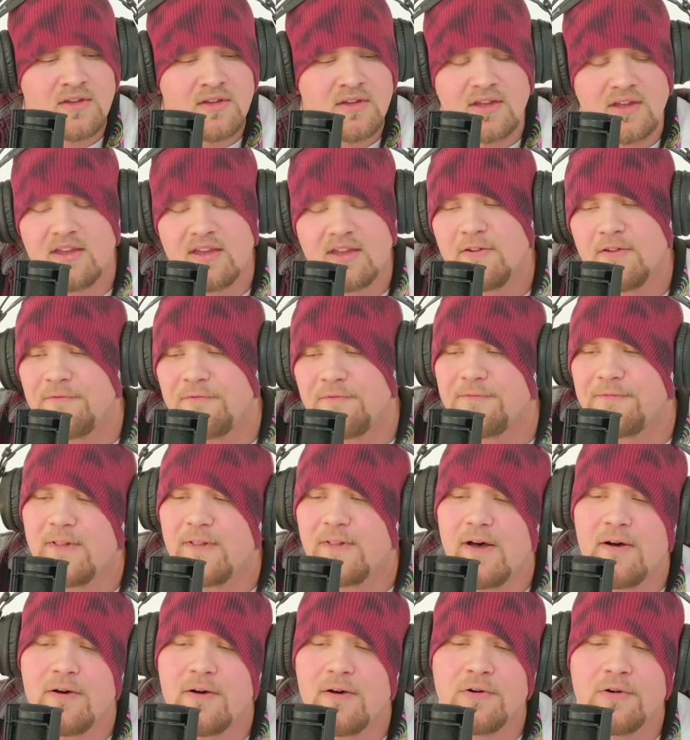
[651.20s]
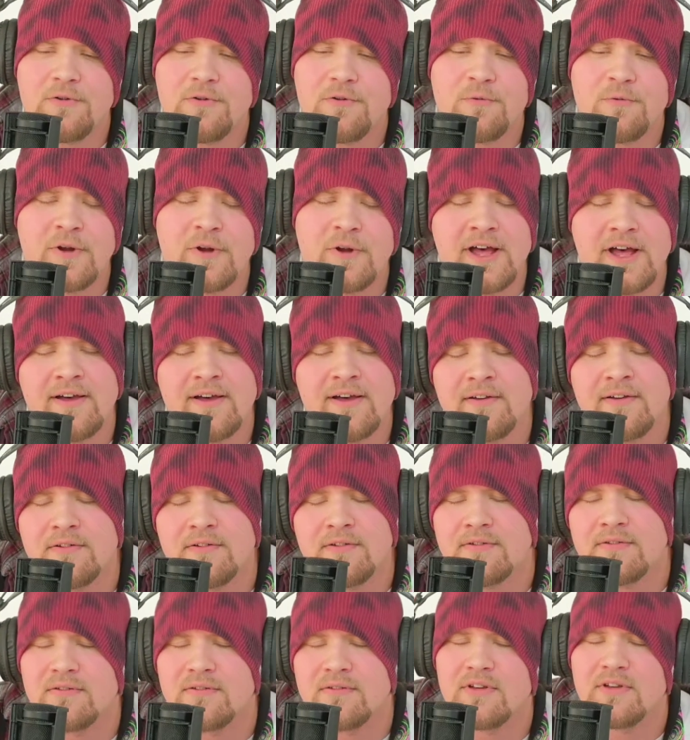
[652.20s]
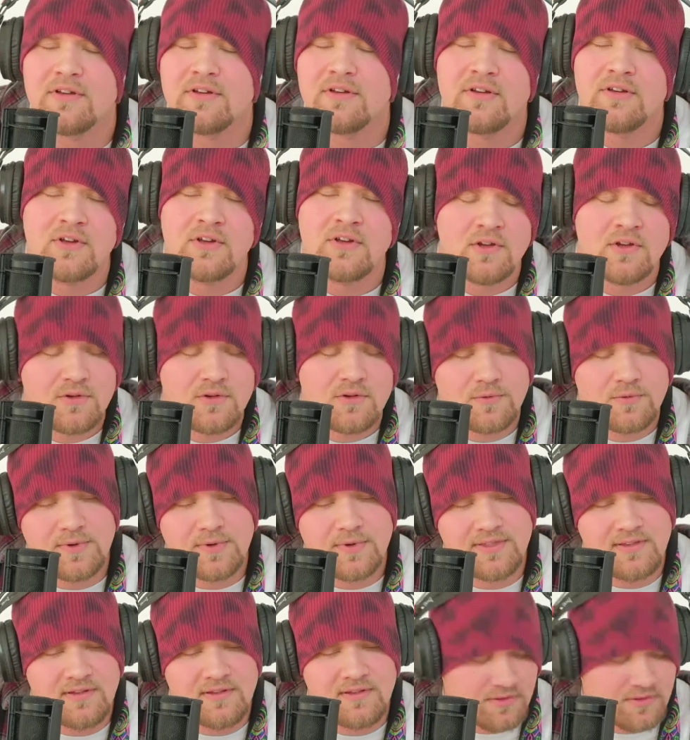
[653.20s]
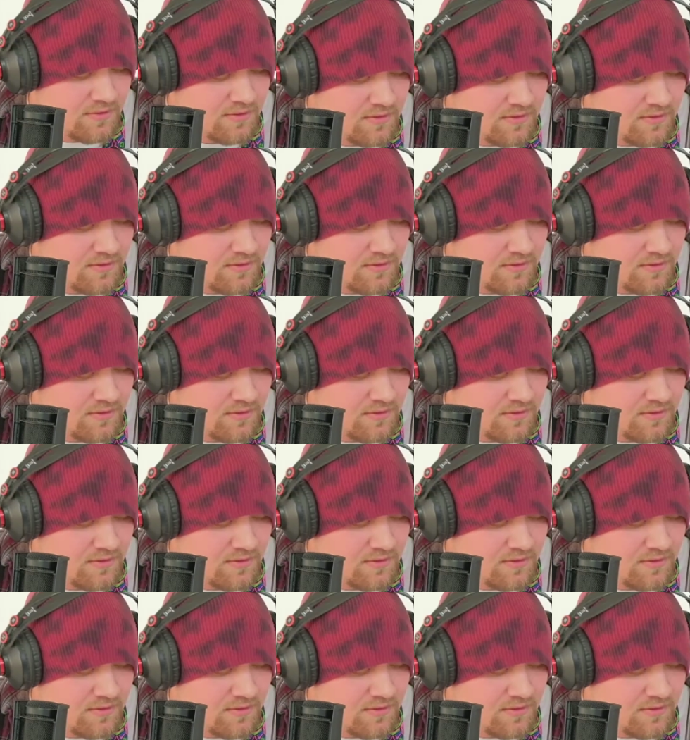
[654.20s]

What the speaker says: and float around with you.